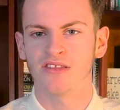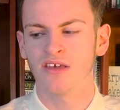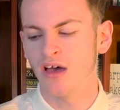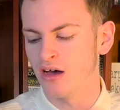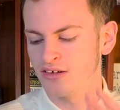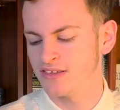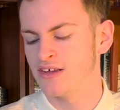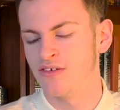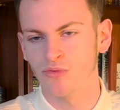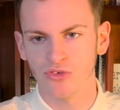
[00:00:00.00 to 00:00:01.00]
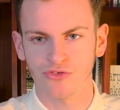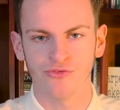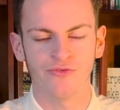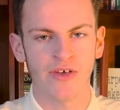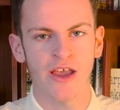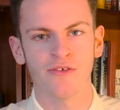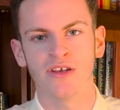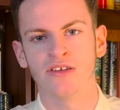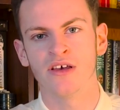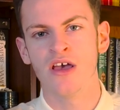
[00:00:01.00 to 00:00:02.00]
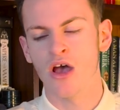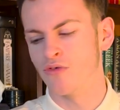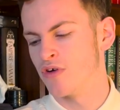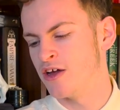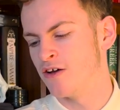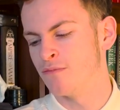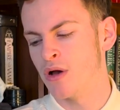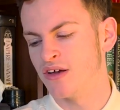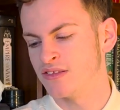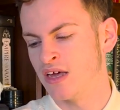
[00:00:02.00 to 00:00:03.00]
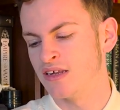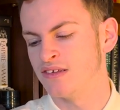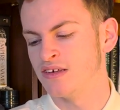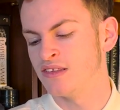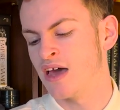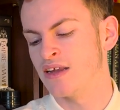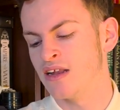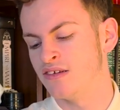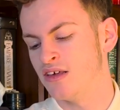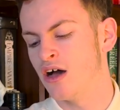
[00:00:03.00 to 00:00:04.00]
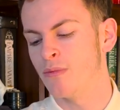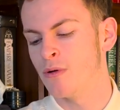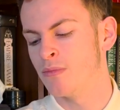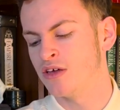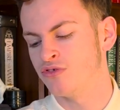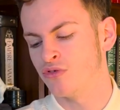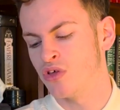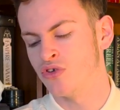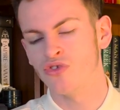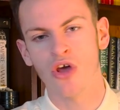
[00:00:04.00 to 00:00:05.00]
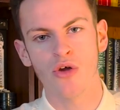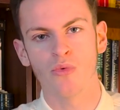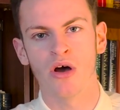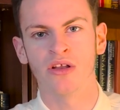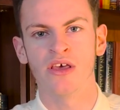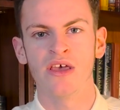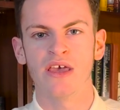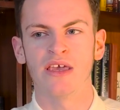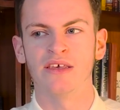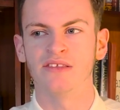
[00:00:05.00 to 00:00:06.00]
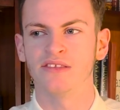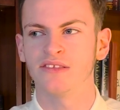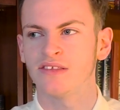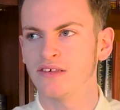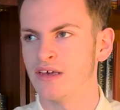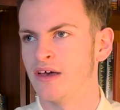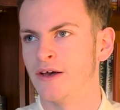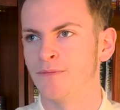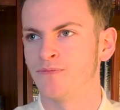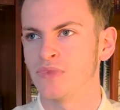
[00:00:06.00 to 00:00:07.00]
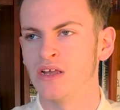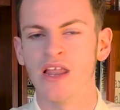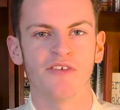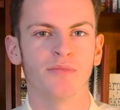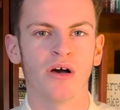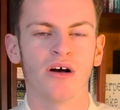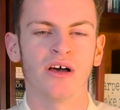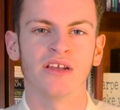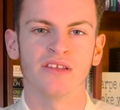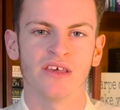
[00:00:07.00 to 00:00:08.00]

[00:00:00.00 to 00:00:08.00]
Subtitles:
The cast here with such a varied array of personalities, and Elodie Harper makes sure that no one is left behind.